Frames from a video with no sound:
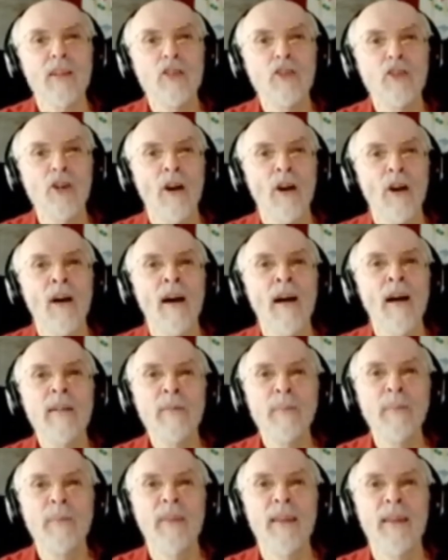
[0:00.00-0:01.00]

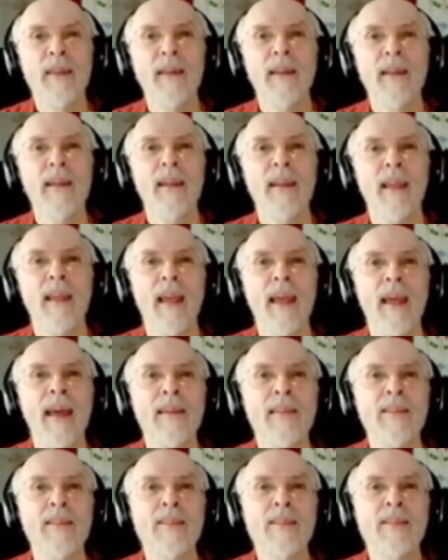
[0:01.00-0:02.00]
jaw,
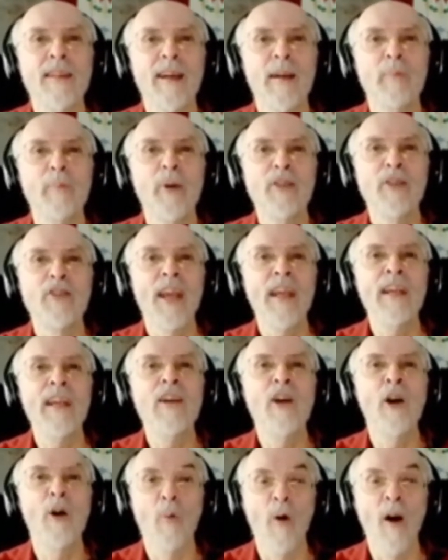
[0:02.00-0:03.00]
as
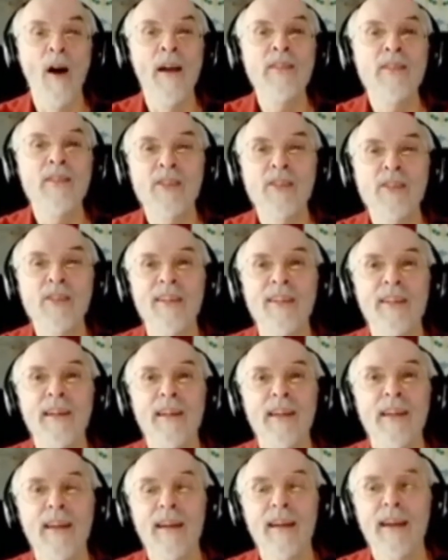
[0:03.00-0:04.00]
Pacheco wants,
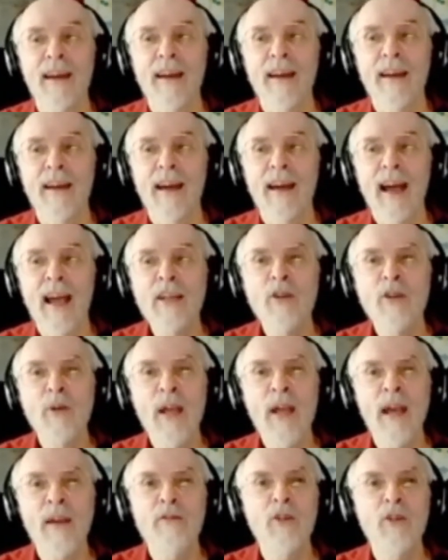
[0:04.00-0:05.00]
I
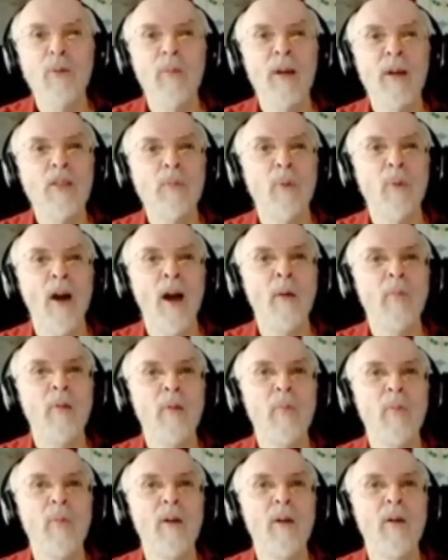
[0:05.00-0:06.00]
don't have too much
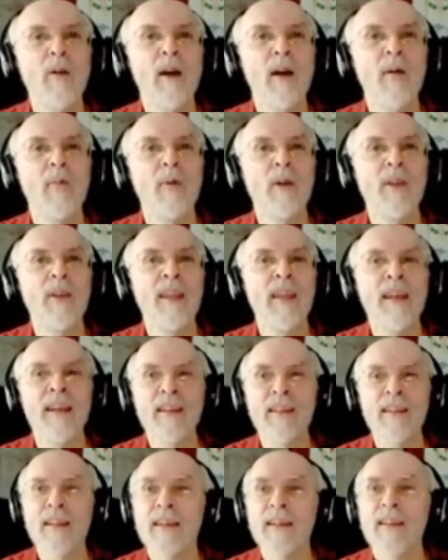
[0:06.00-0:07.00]
problem with
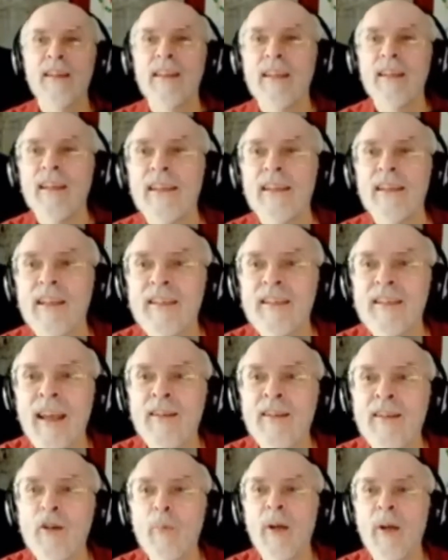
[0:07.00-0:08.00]
hitting the
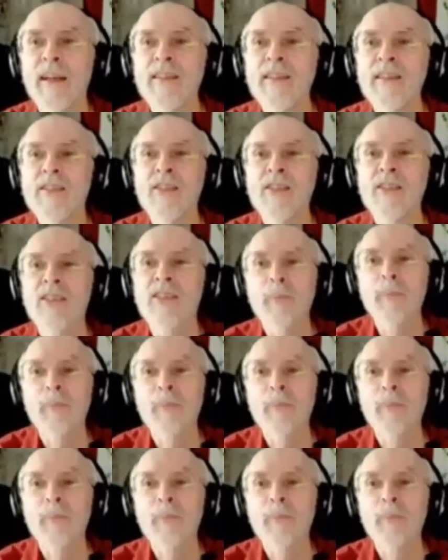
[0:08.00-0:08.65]
tender bits.